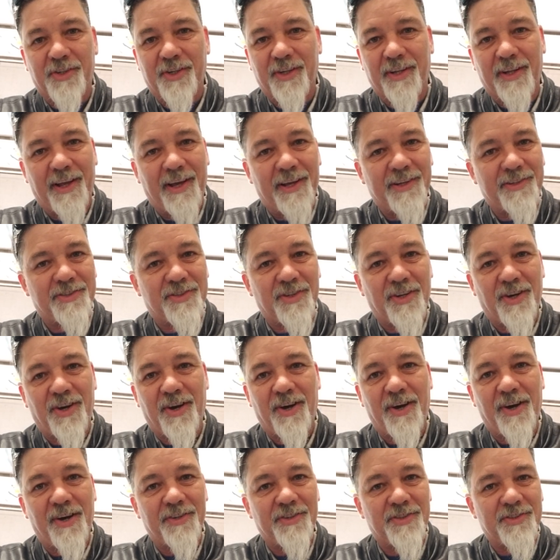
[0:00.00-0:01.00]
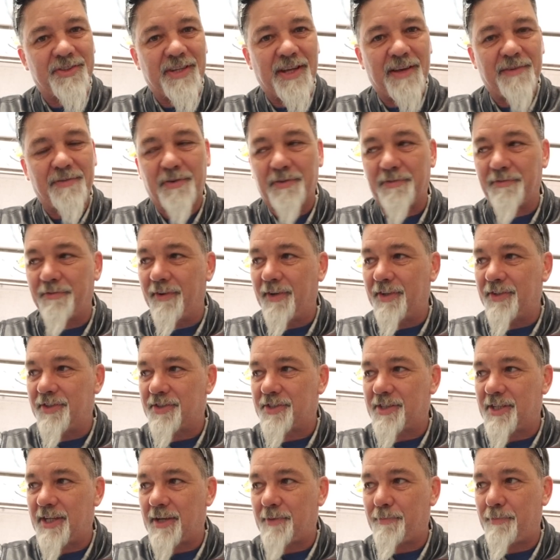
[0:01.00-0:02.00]
the lights on, just have a little fun,
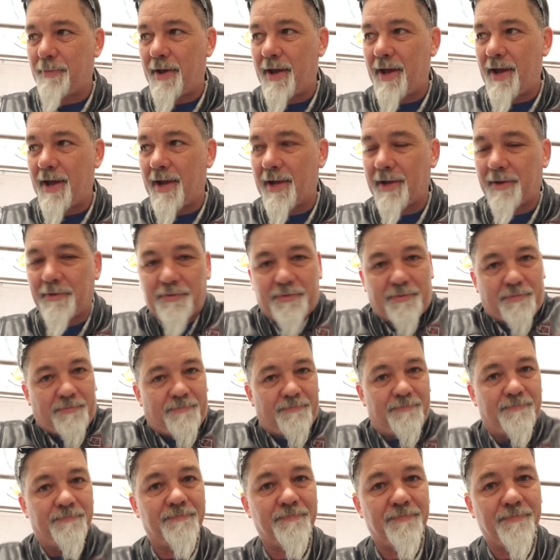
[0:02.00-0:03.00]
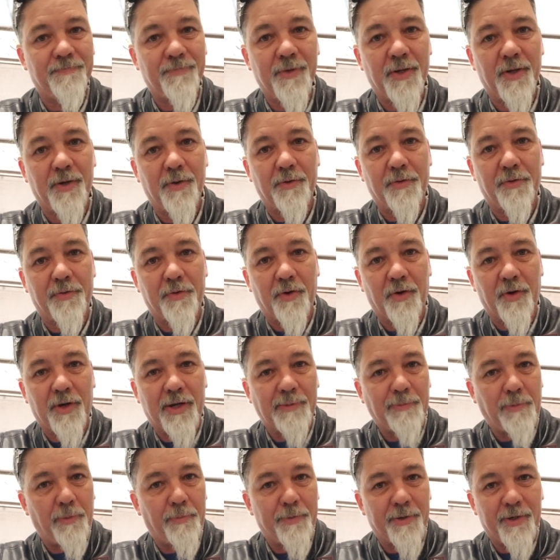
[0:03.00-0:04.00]
just kick back, throw a
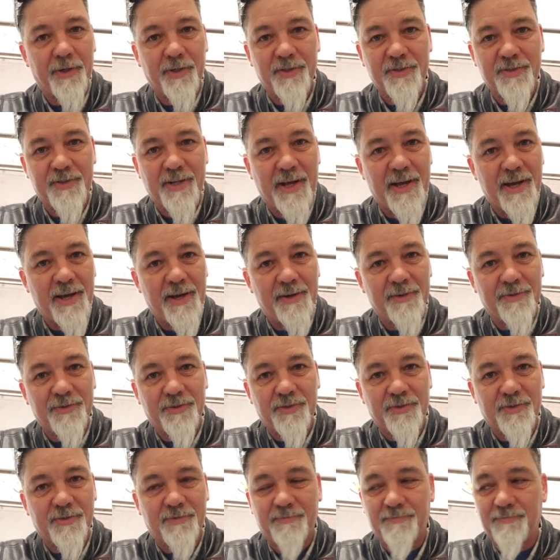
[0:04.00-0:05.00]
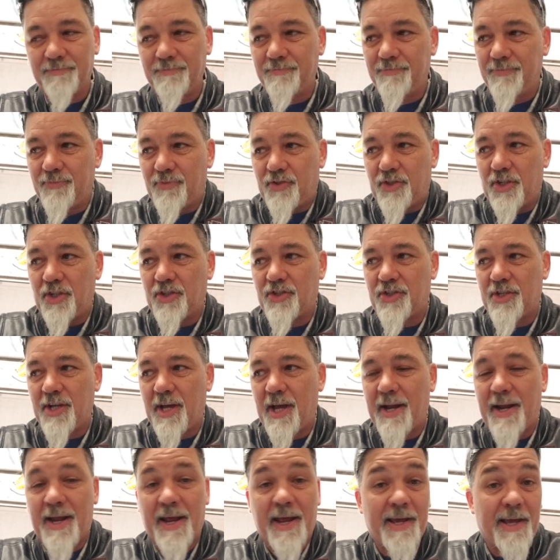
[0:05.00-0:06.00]
couple beers down, just
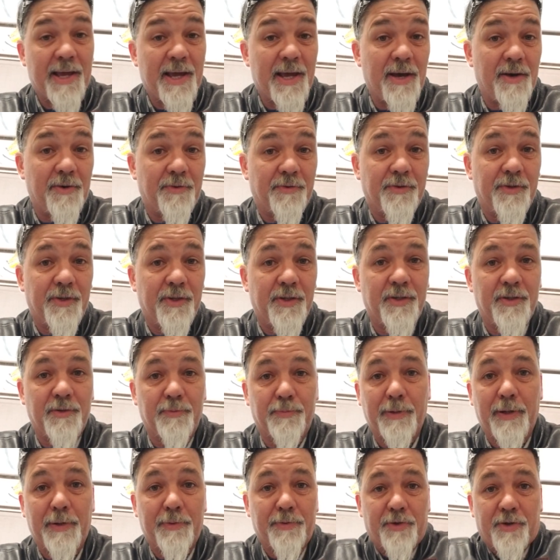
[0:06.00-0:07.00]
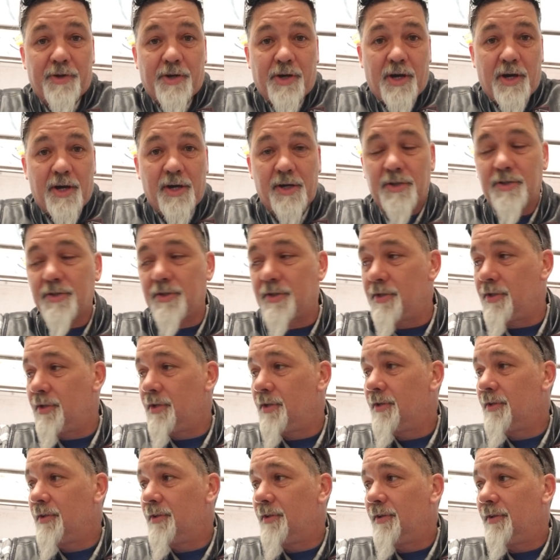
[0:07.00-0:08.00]
chit-chat, hang out, play with the dogs,
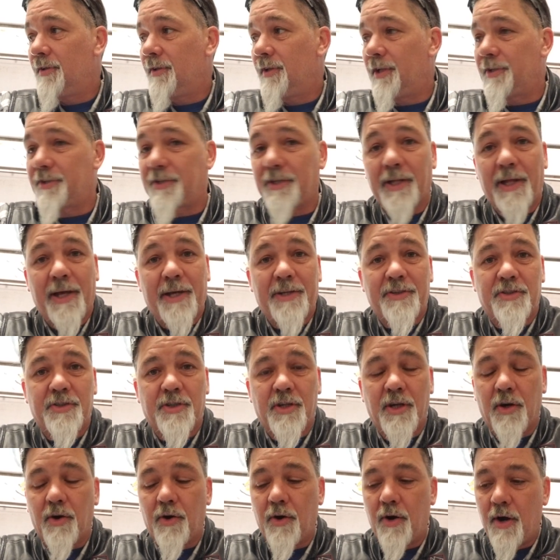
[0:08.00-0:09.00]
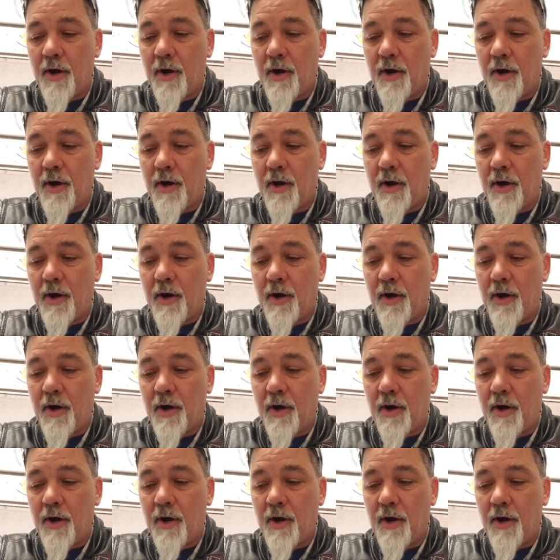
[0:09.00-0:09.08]
let the lights go.